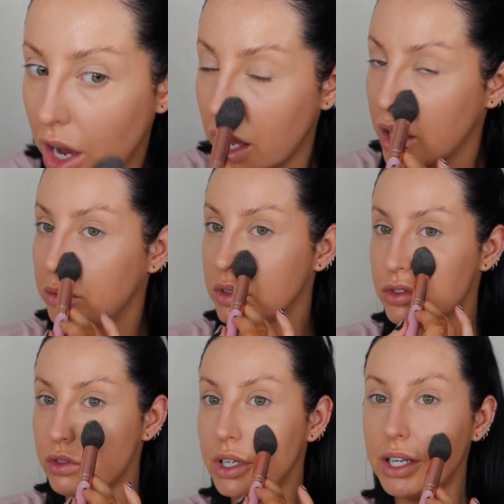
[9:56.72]
I
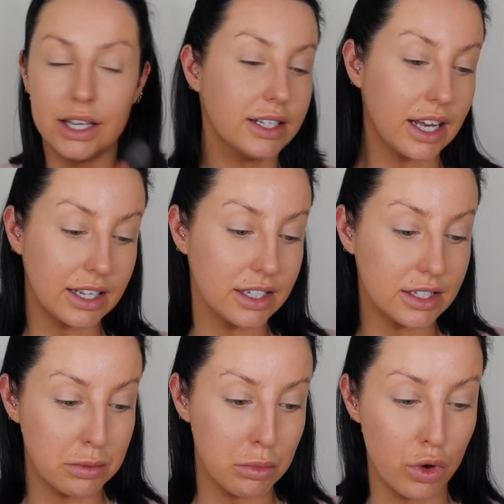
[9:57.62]
was really
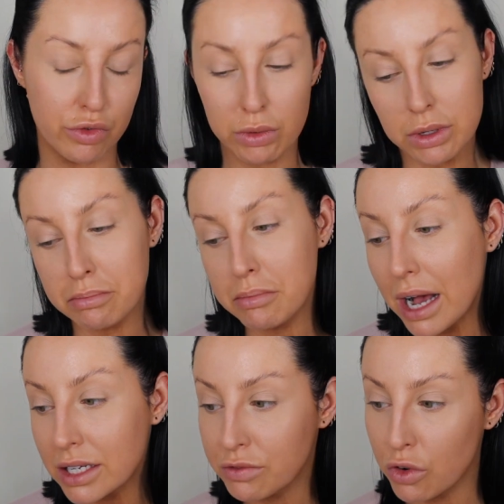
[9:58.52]
excited to move. It was a
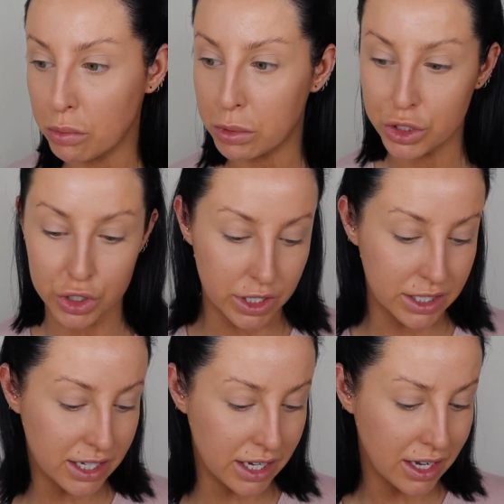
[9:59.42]
massive
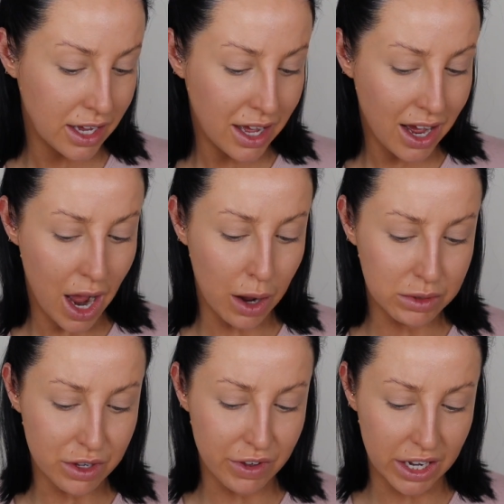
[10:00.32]
opportunity. I
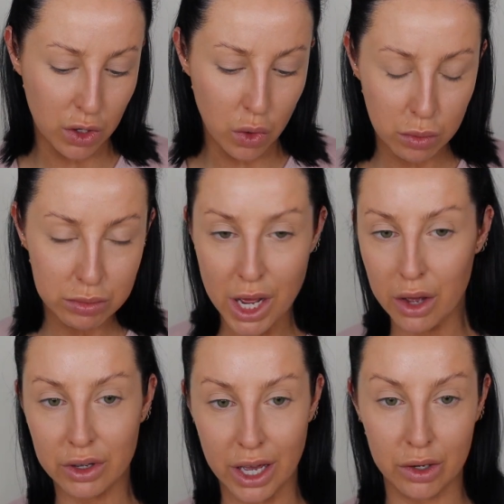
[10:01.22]
was a very
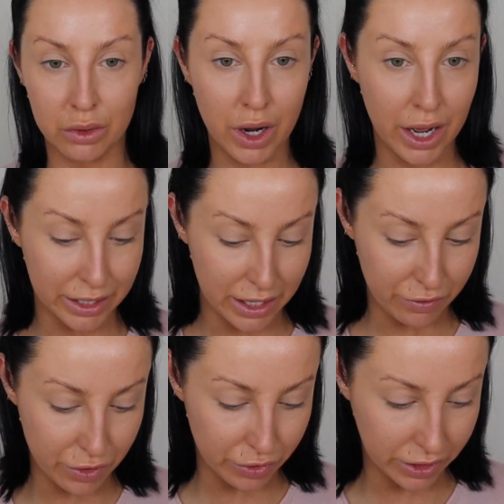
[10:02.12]
hometown girl, had
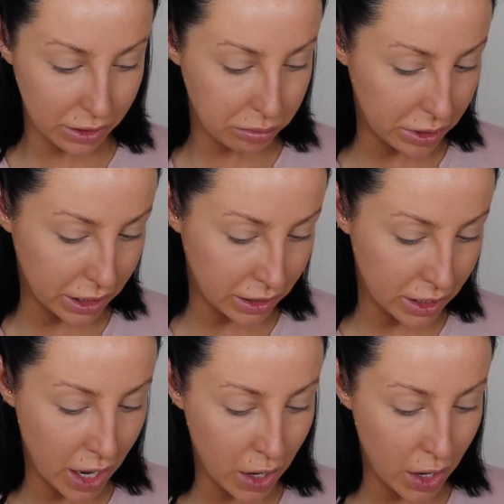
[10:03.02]
never really been